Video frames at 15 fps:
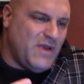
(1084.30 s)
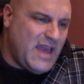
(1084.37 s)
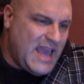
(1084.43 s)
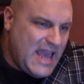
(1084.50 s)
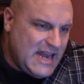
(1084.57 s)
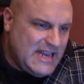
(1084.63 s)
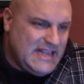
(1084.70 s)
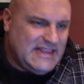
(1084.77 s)

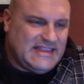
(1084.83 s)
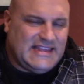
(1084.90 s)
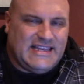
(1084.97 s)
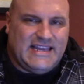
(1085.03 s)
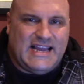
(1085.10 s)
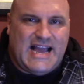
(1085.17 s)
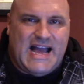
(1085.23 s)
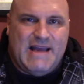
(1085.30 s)

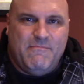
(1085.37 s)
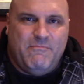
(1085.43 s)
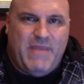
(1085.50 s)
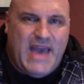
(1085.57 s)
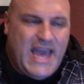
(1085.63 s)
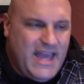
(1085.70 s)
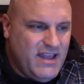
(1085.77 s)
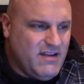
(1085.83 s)
anything, I
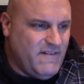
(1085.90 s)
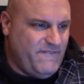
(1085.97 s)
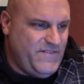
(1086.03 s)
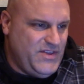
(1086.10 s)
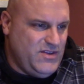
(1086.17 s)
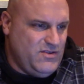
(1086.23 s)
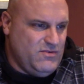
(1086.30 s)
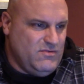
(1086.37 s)
beg of
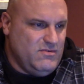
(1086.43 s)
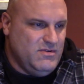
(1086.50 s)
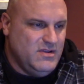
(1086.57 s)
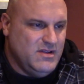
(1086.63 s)
you.